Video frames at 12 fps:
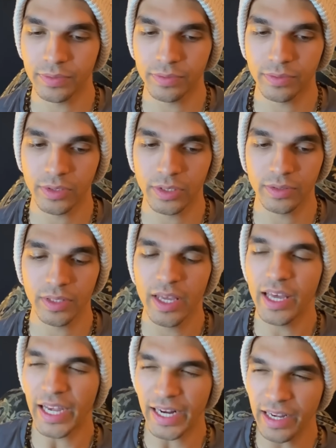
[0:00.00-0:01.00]
Right.
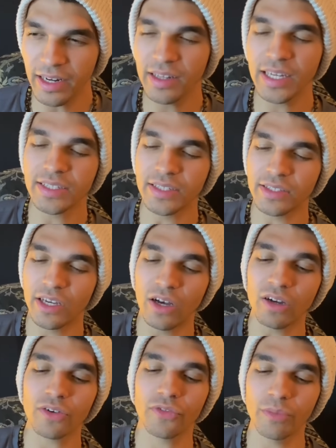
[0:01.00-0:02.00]
I kind of like to
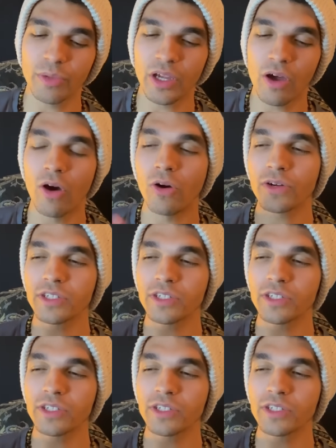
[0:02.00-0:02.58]
talk from the cards